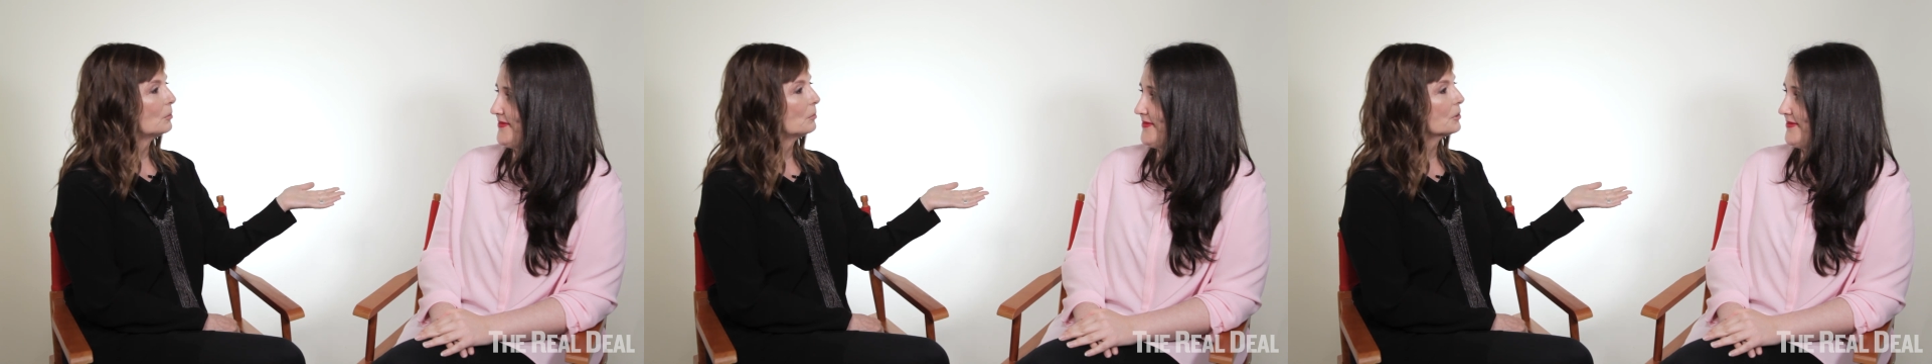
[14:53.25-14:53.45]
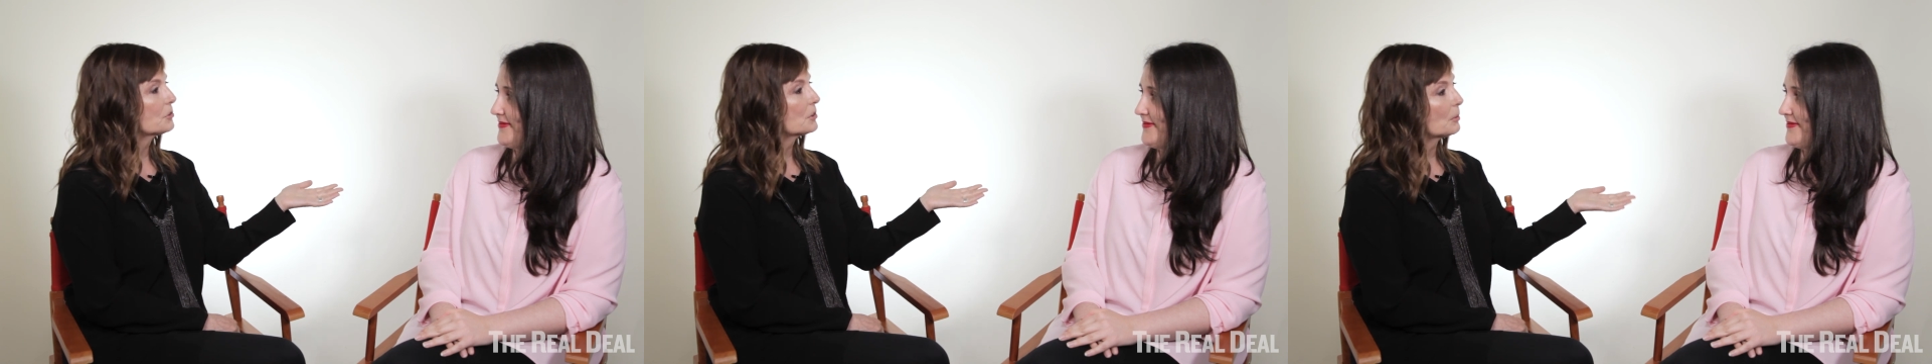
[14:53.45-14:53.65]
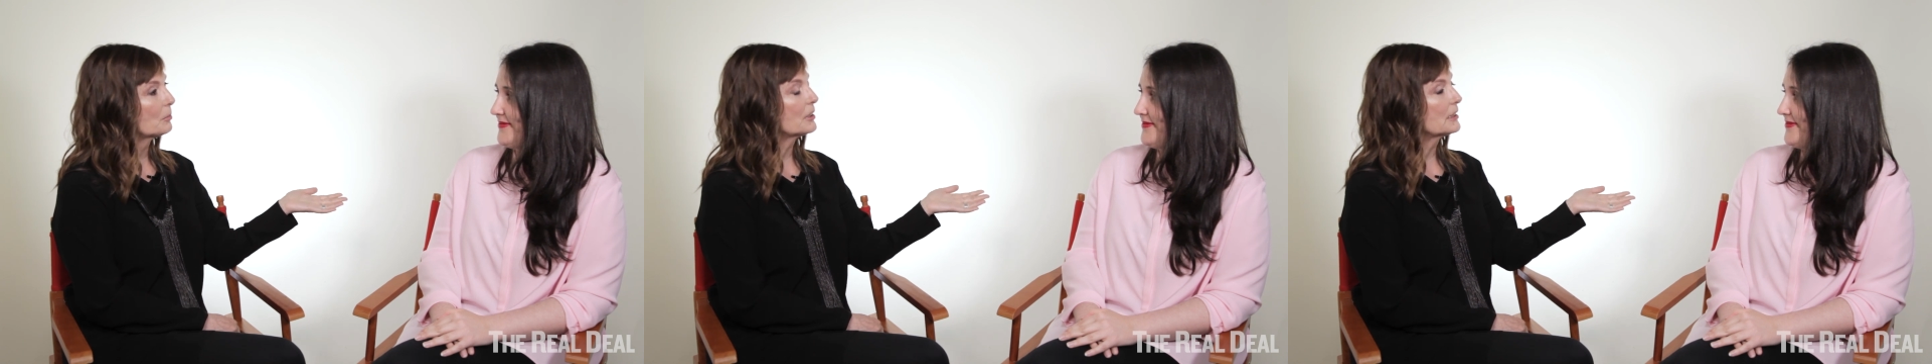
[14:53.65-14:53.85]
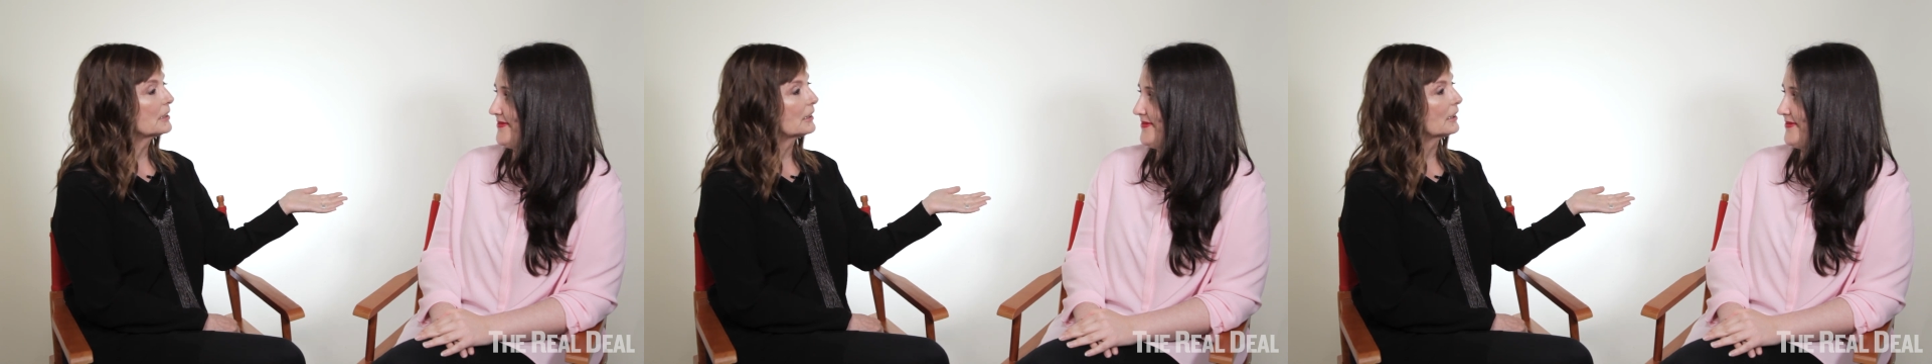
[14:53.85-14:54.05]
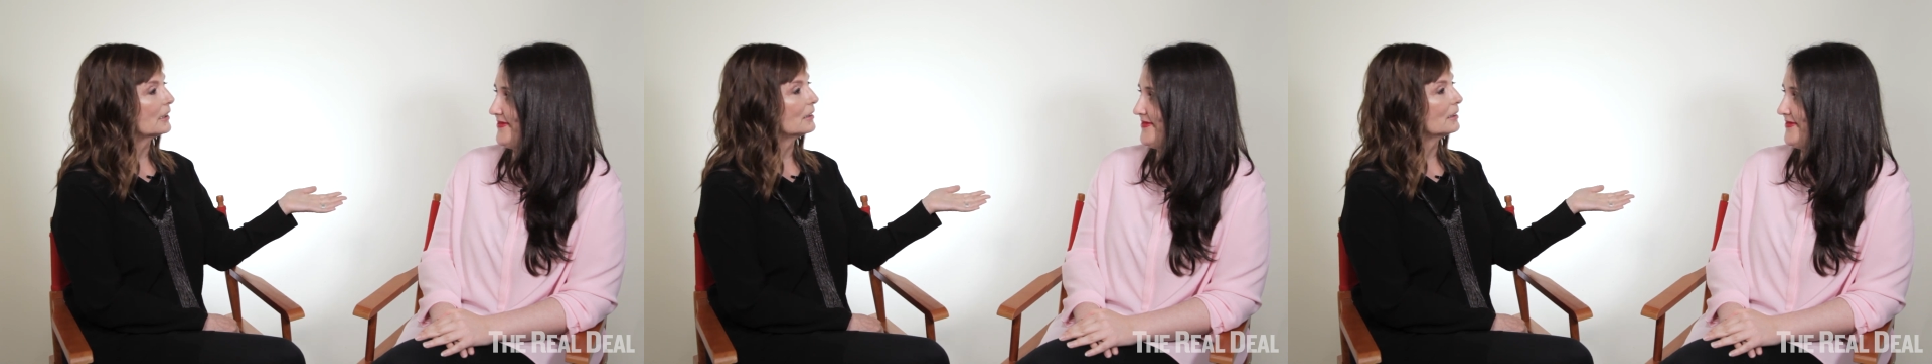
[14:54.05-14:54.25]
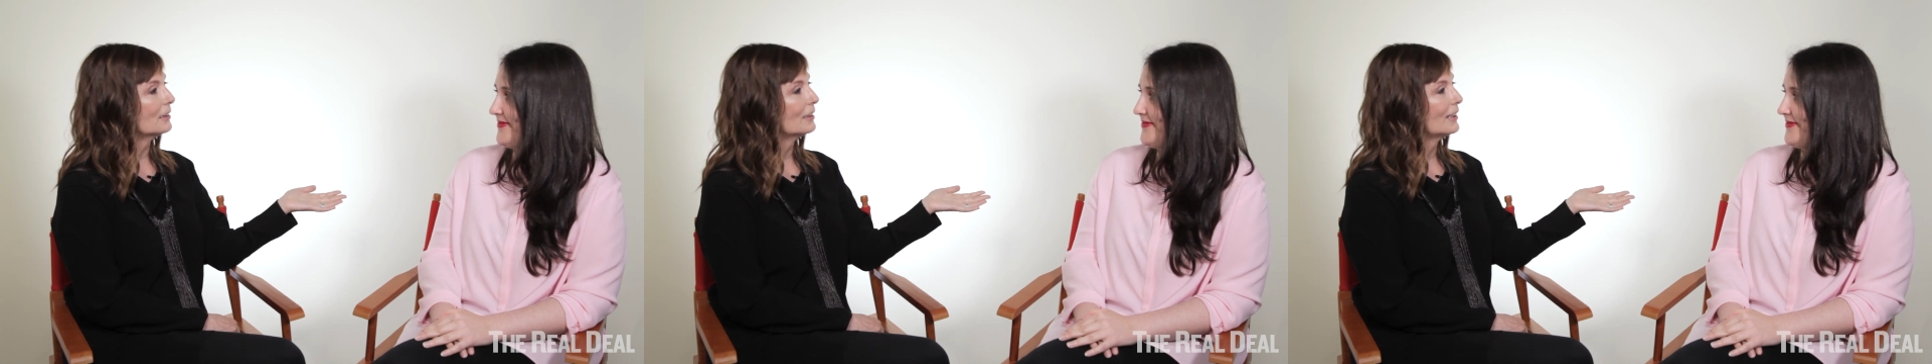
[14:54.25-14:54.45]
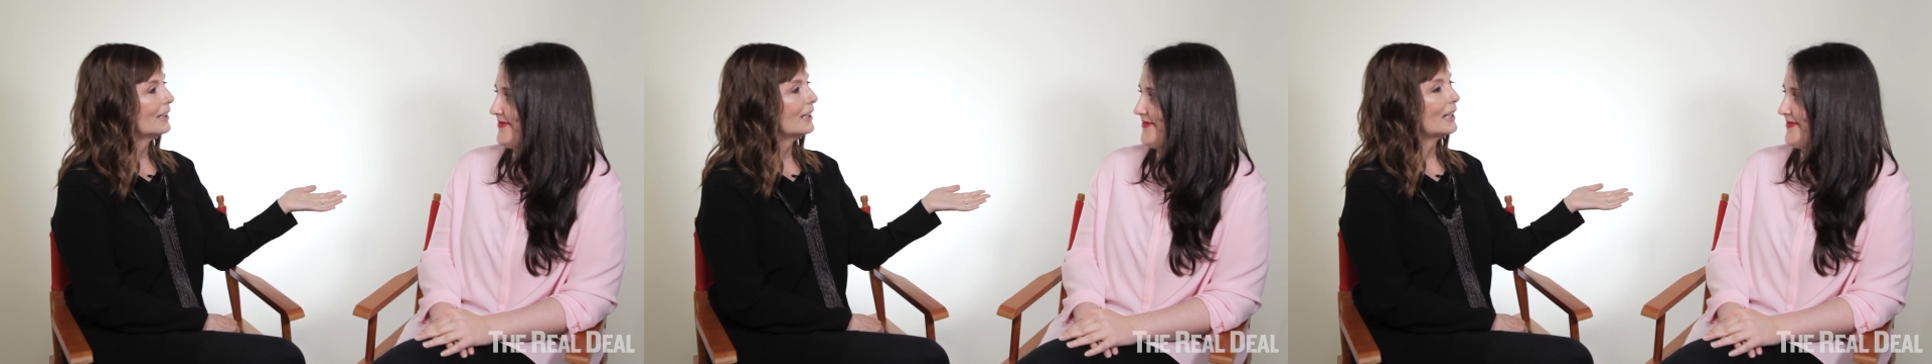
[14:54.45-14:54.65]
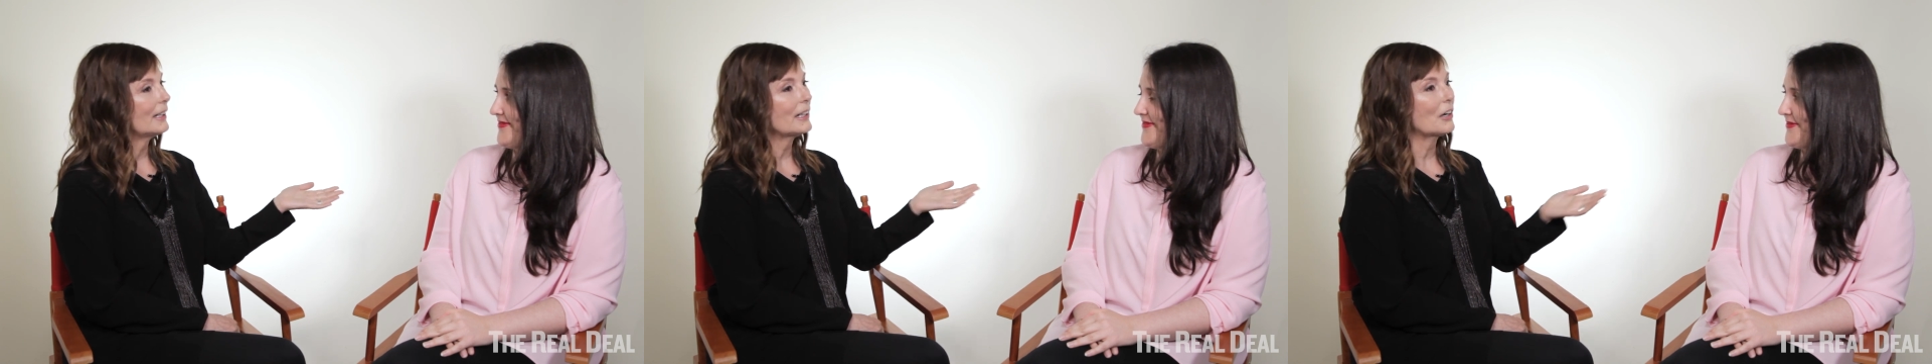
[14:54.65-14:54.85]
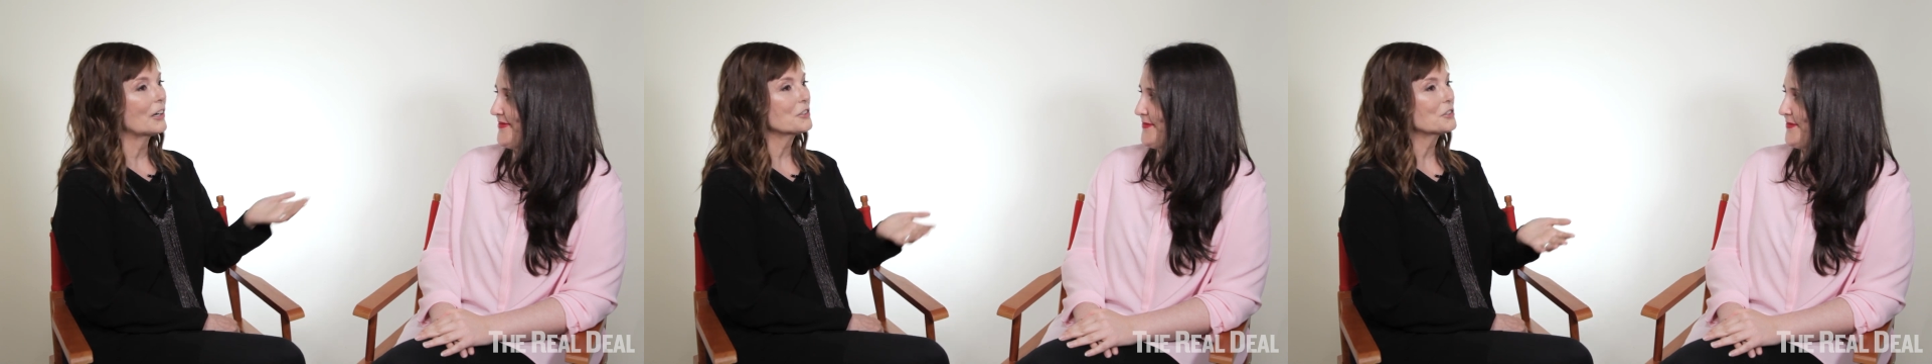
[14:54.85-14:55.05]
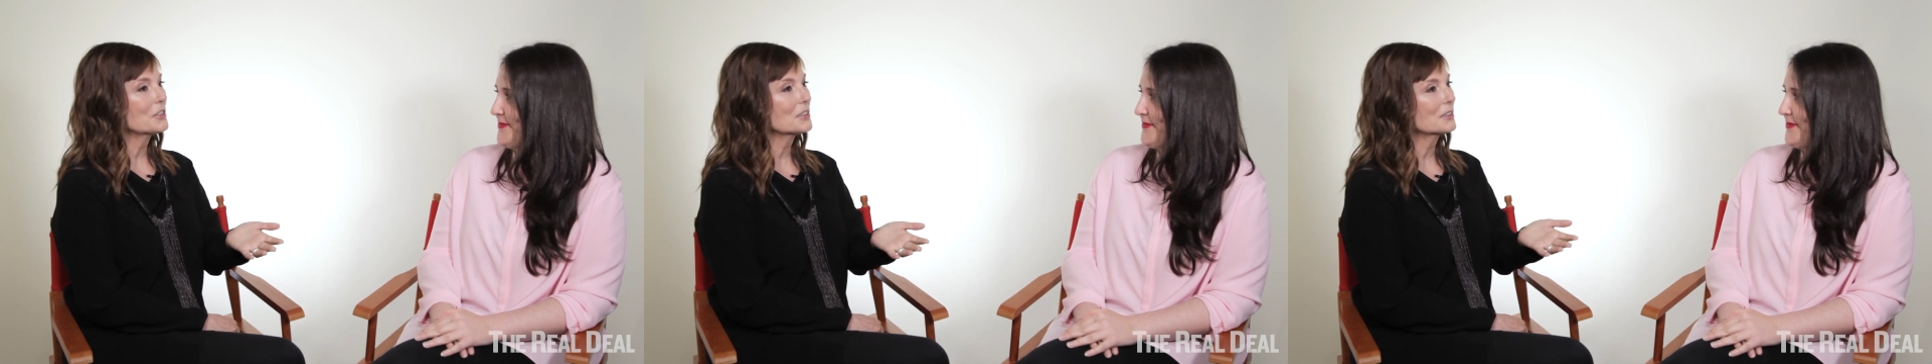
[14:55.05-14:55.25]
Well, someone did. And now
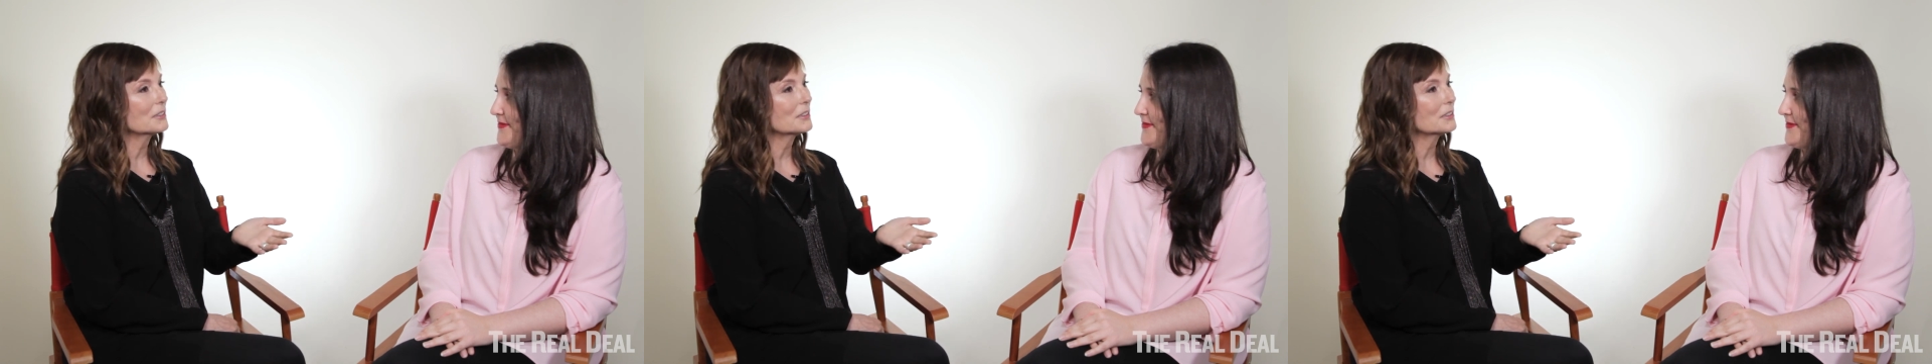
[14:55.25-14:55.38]
I just